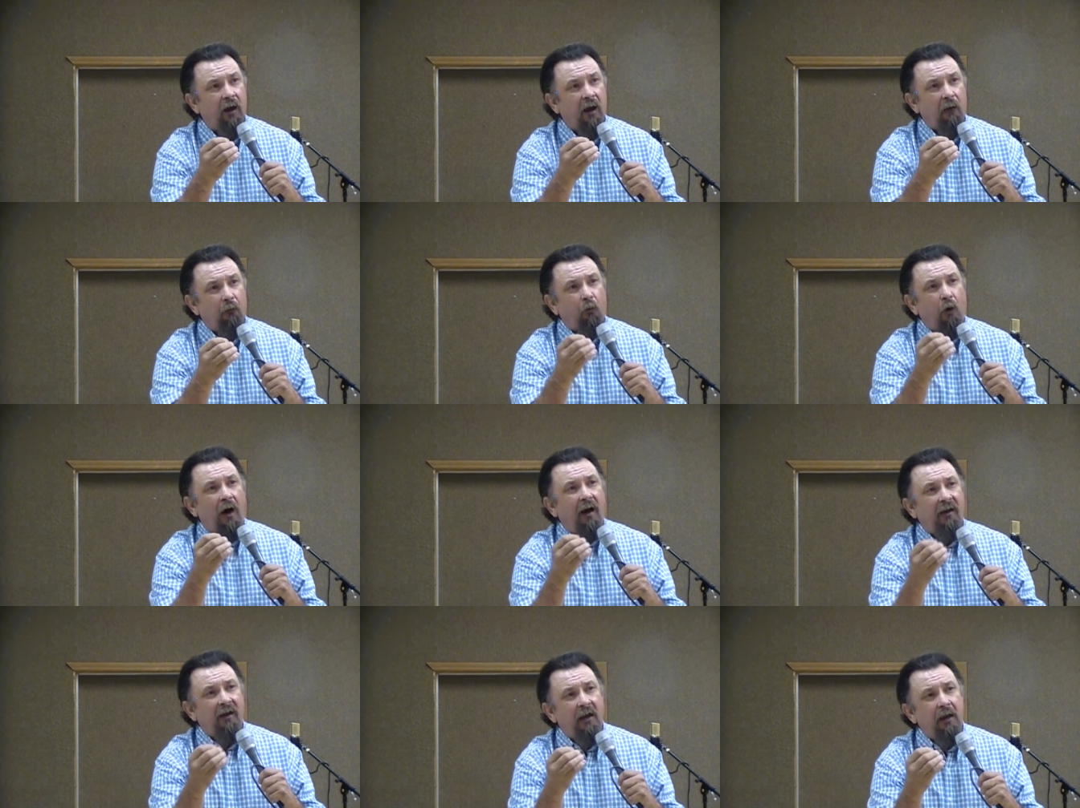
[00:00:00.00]
And
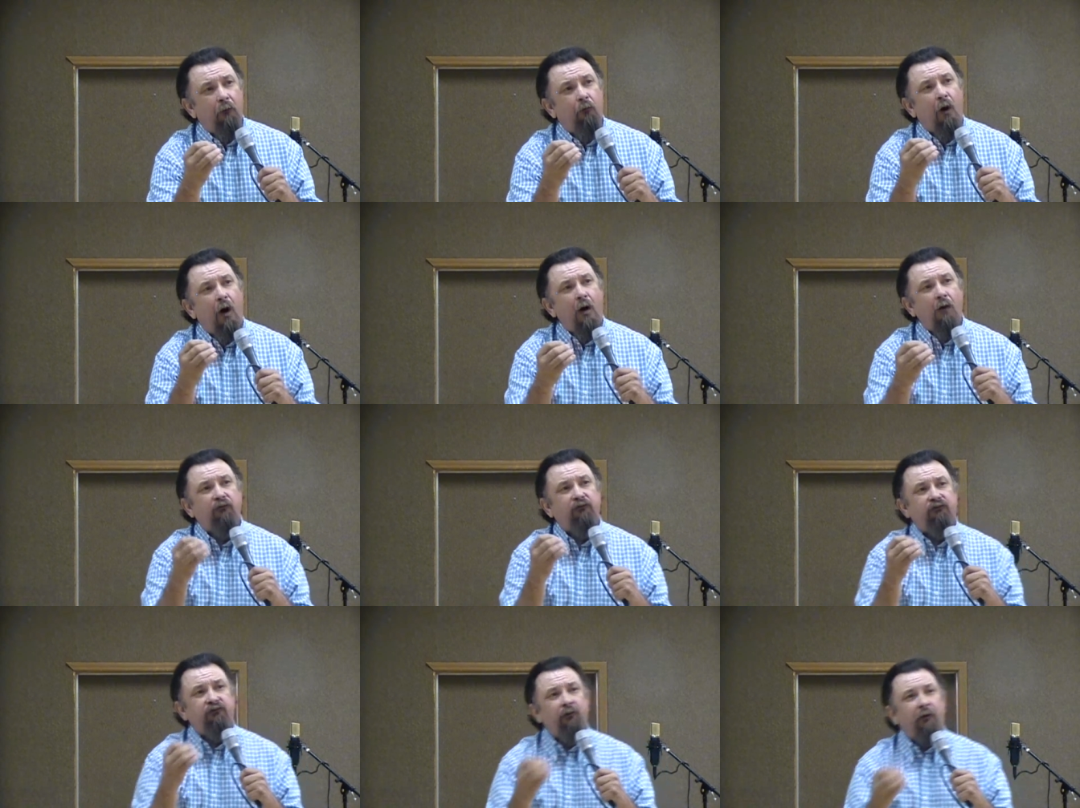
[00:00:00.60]
what He
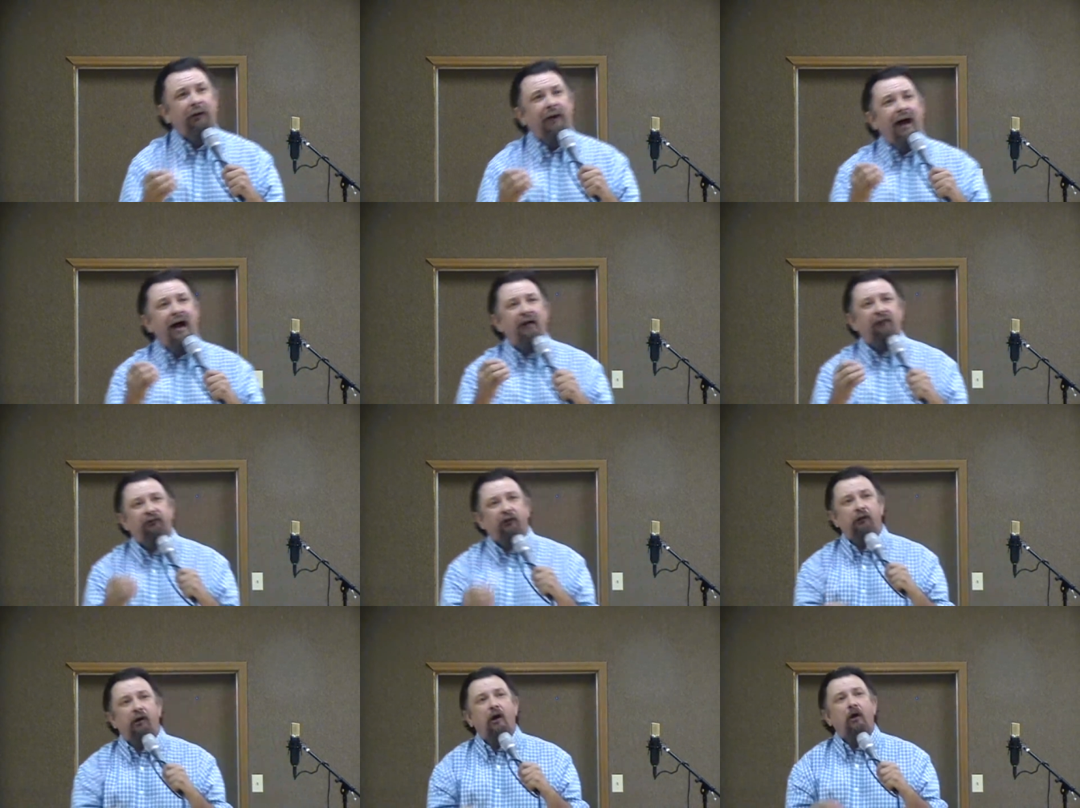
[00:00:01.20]
wants you and
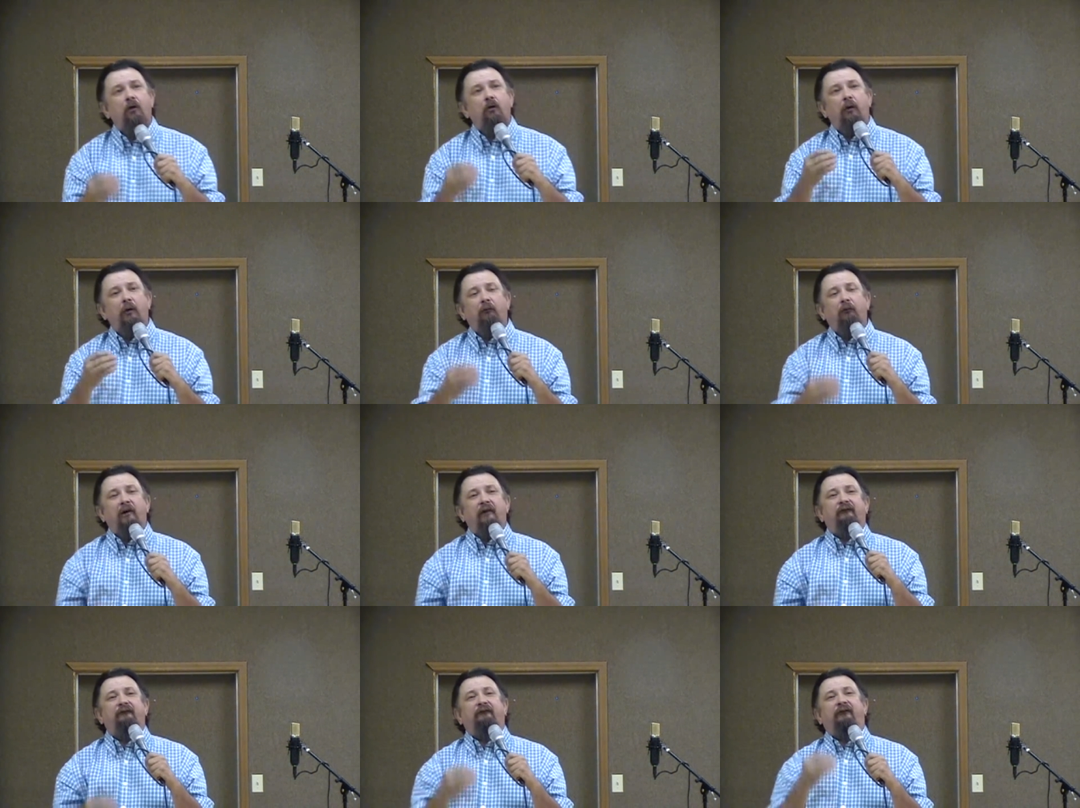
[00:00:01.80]
I to do
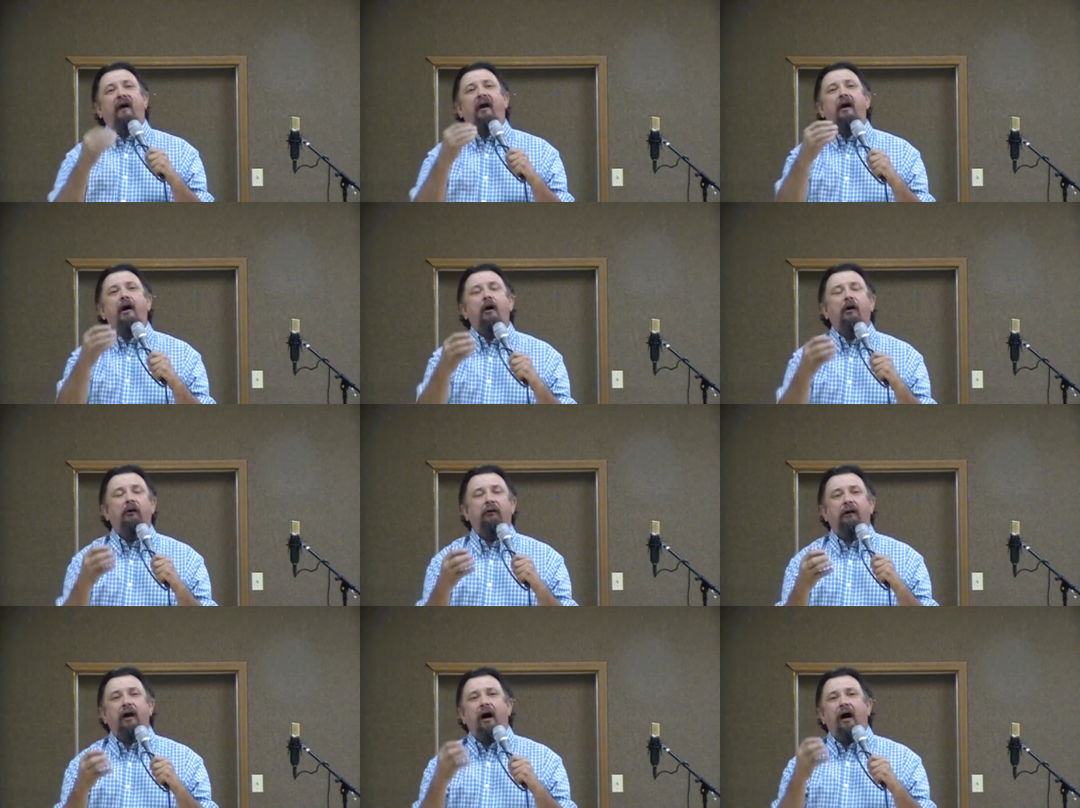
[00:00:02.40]
when we
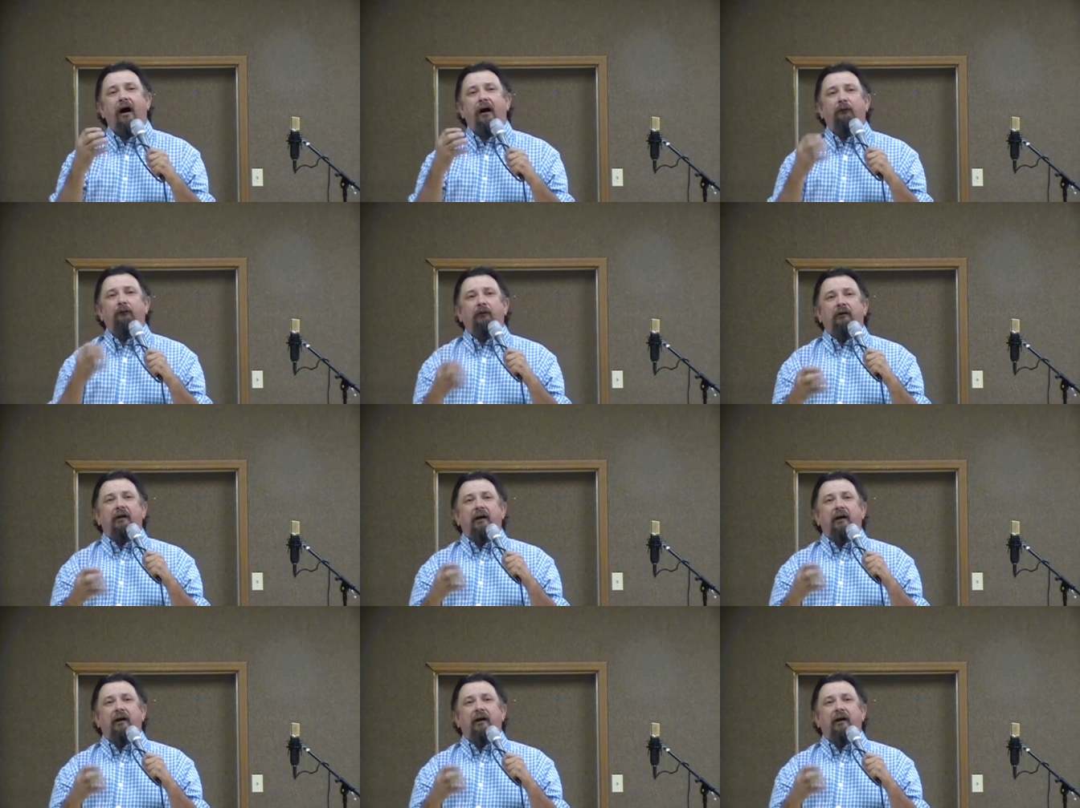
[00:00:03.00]
fail God,